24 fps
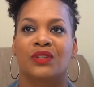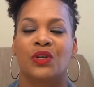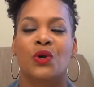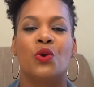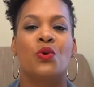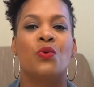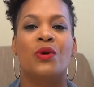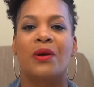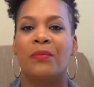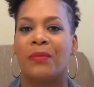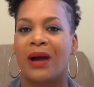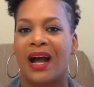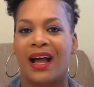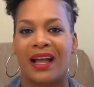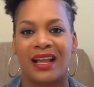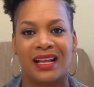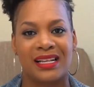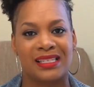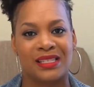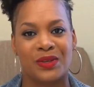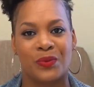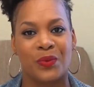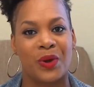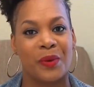Who am I
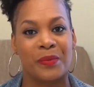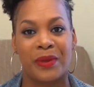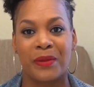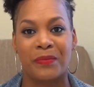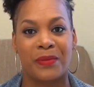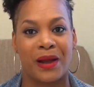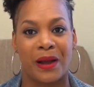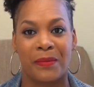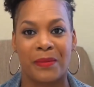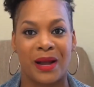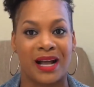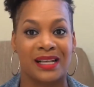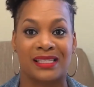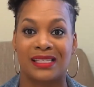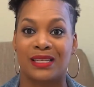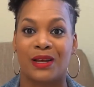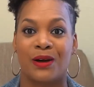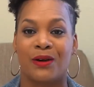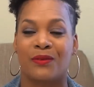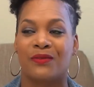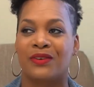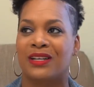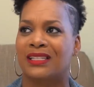as a woman by myself?